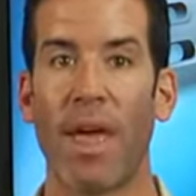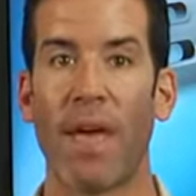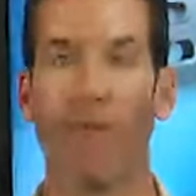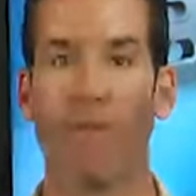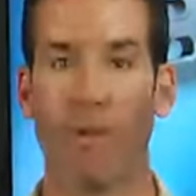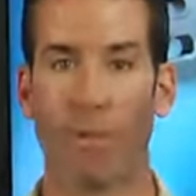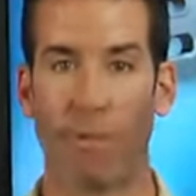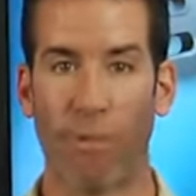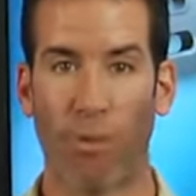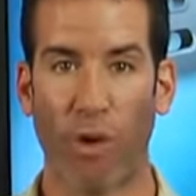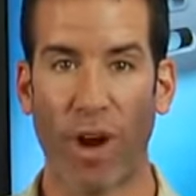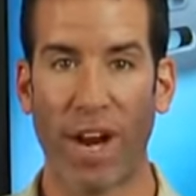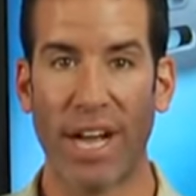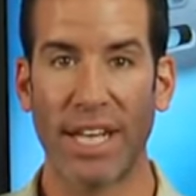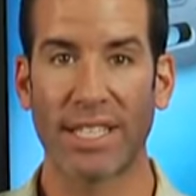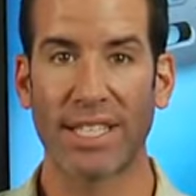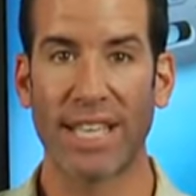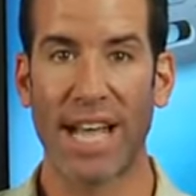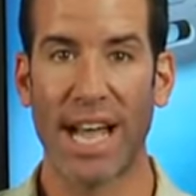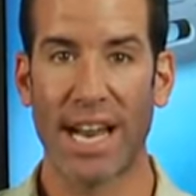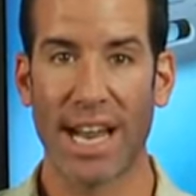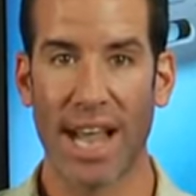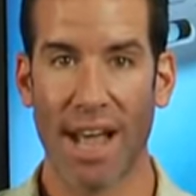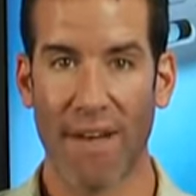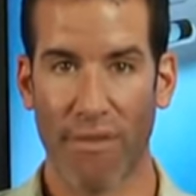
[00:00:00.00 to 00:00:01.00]
If it breaks
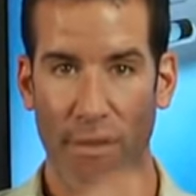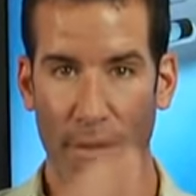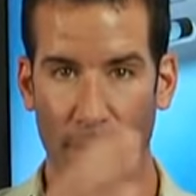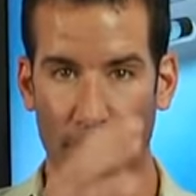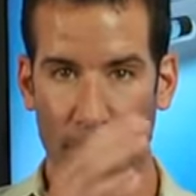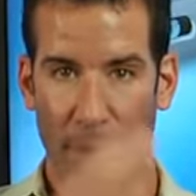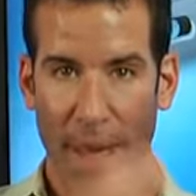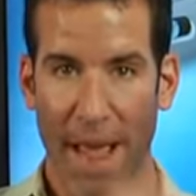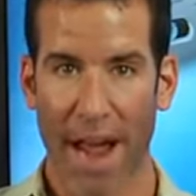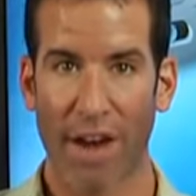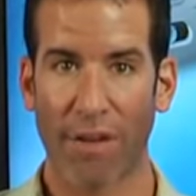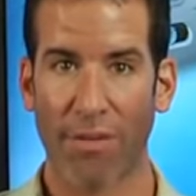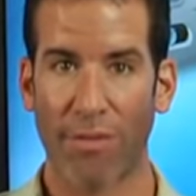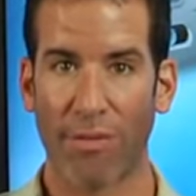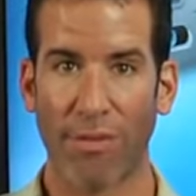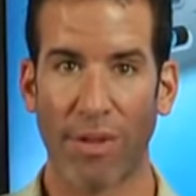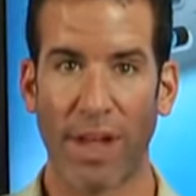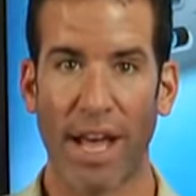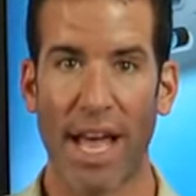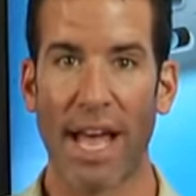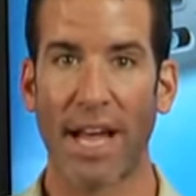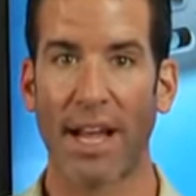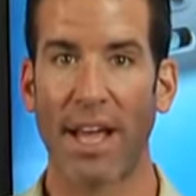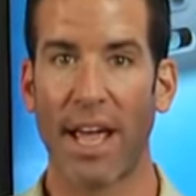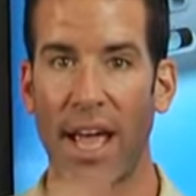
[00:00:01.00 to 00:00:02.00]
out, you have a bear
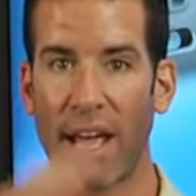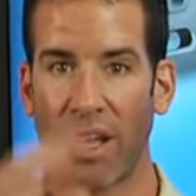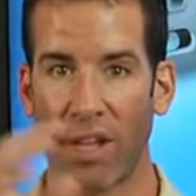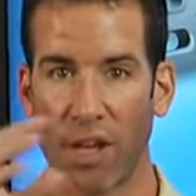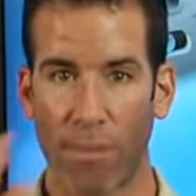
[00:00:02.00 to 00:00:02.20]
flag.